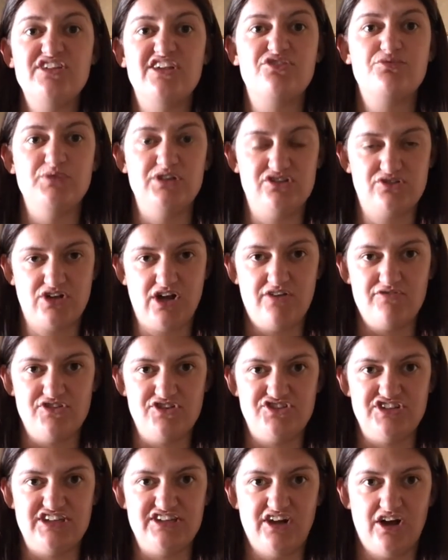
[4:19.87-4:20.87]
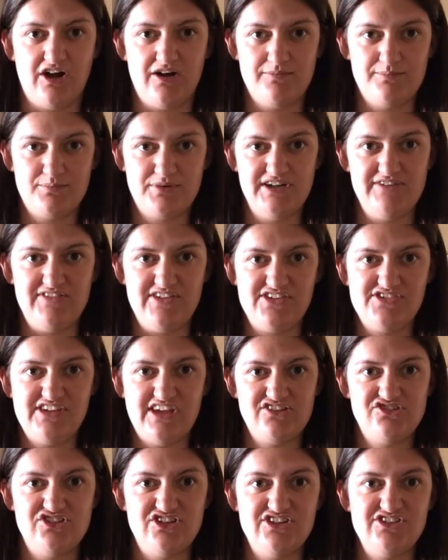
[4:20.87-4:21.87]
as we'd covered in our previous
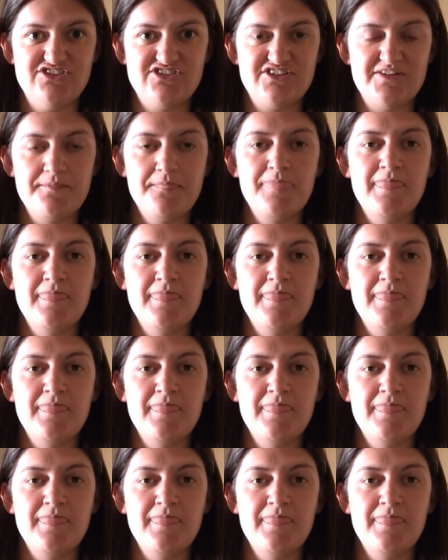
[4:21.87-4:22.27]
sessions.